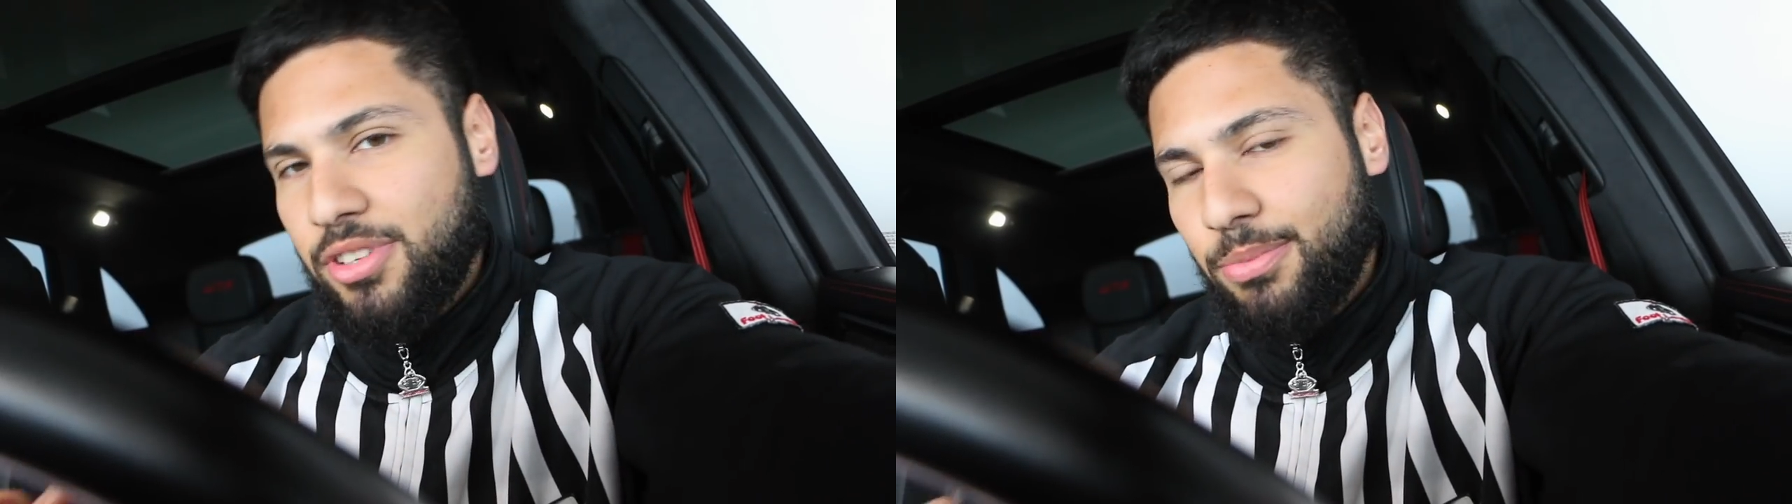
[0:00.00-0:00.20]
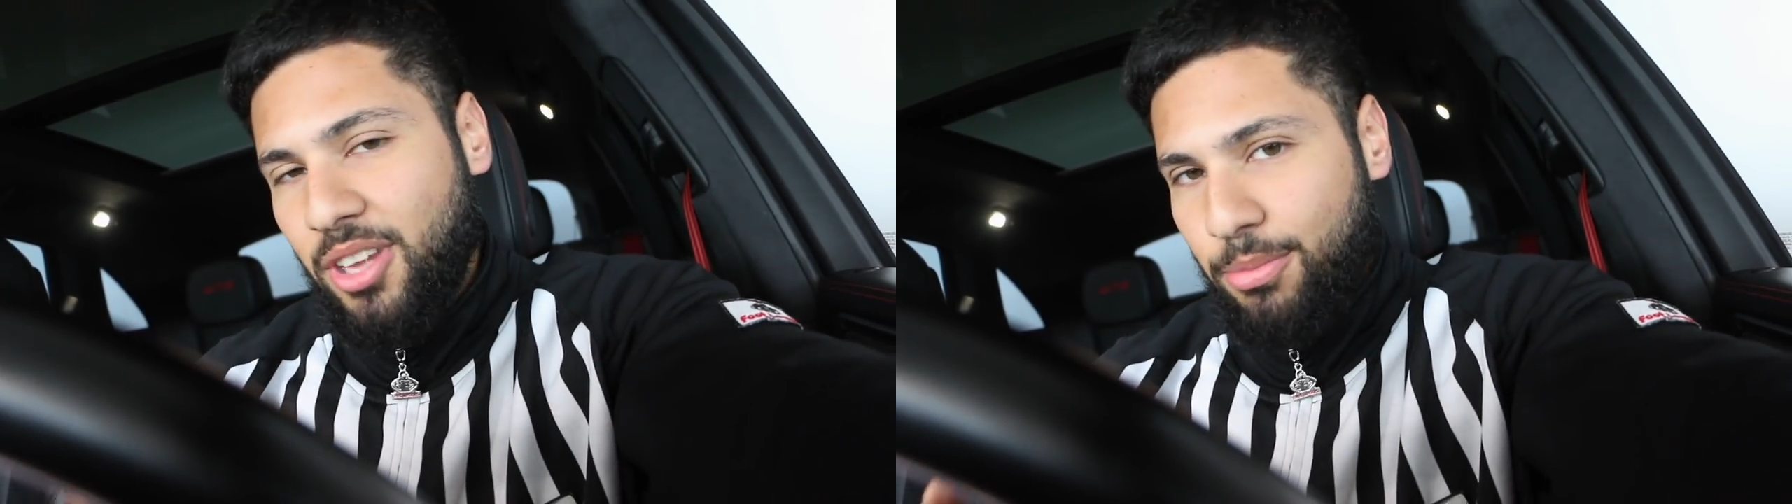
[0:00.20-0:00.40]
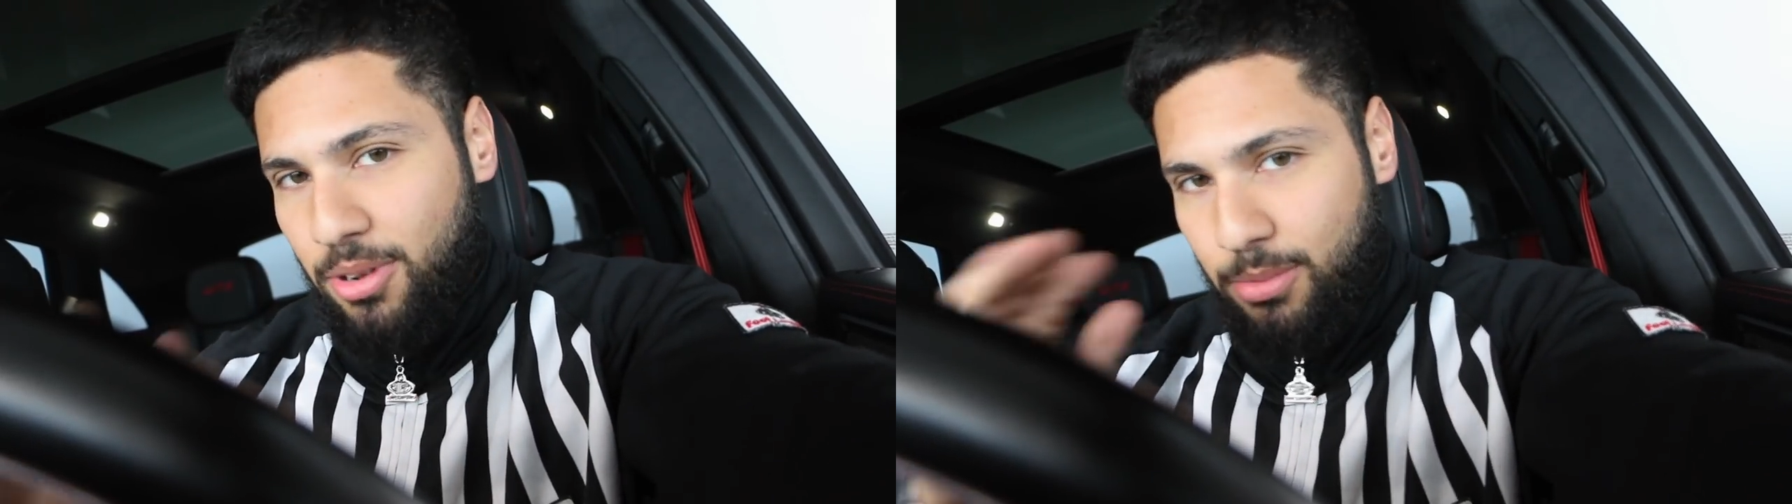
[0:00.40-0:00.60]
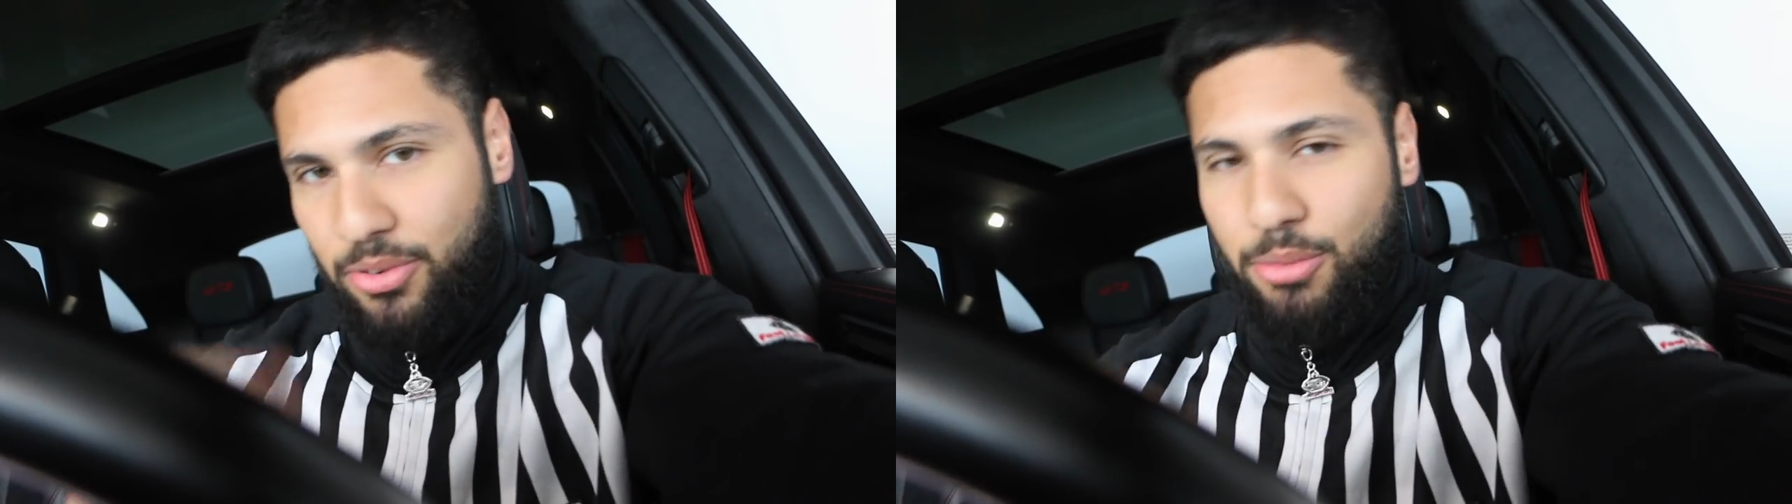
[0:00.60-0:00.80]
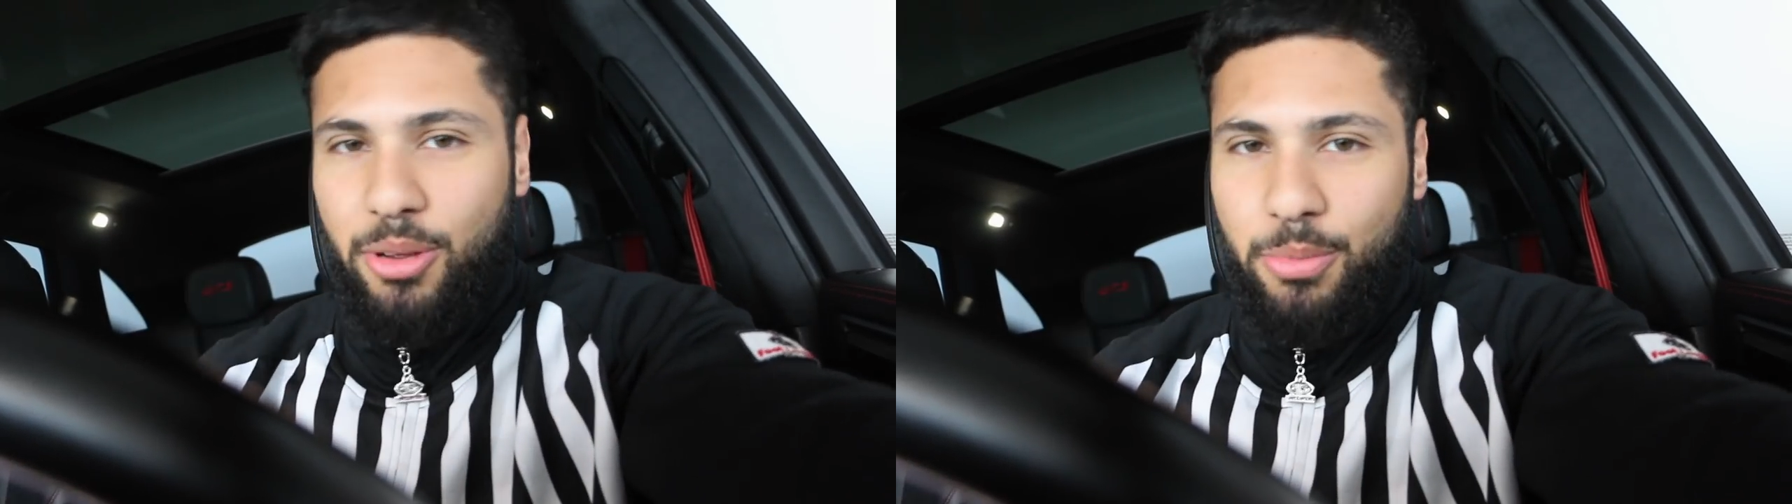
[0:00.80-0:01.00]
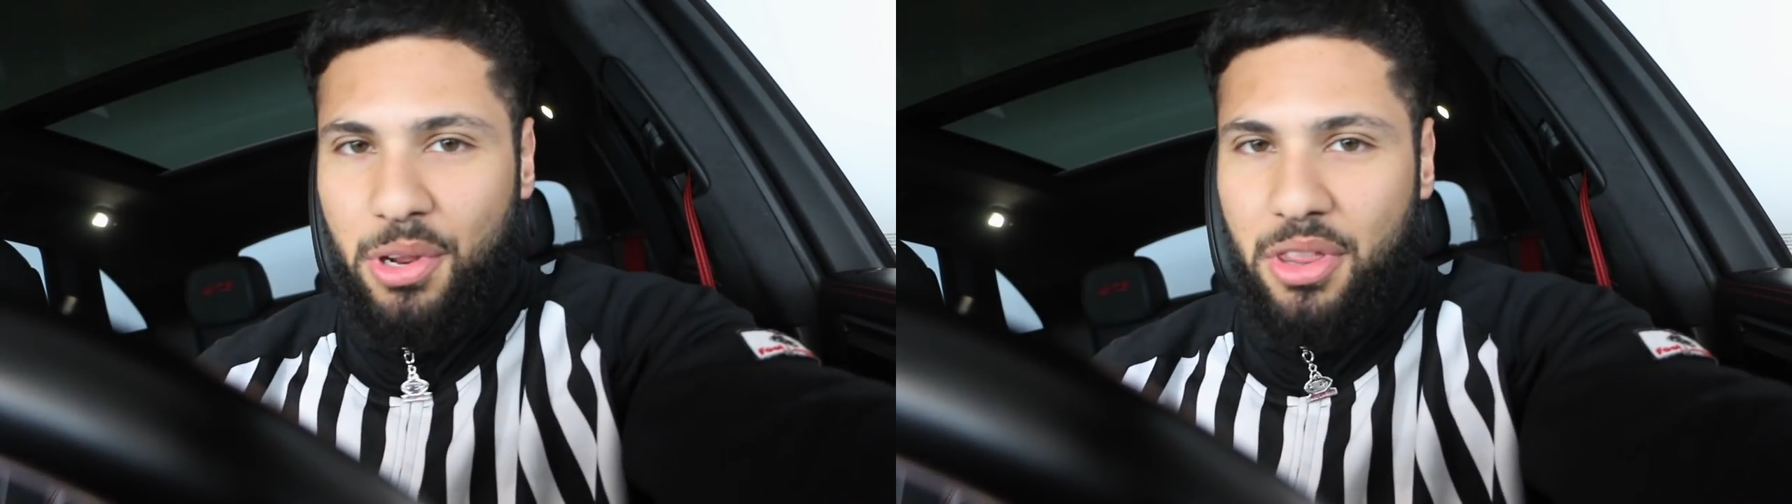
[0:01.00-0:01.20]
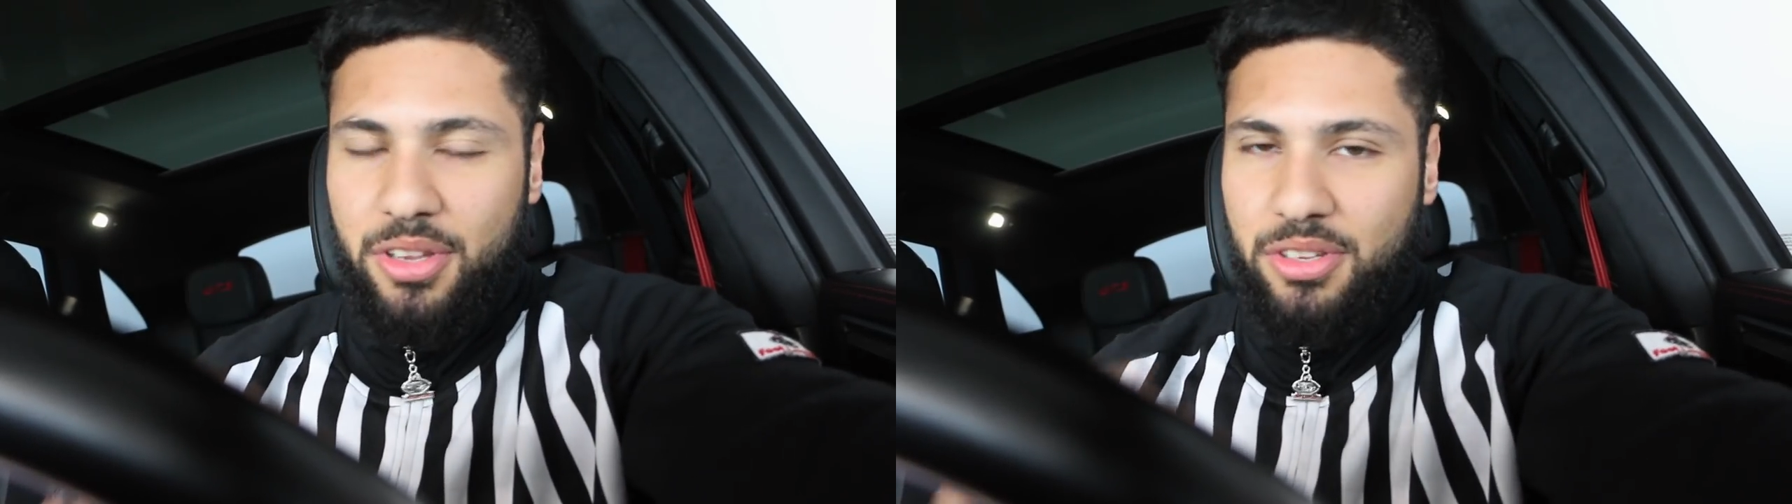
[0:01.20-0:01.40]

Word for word: September before my birthday.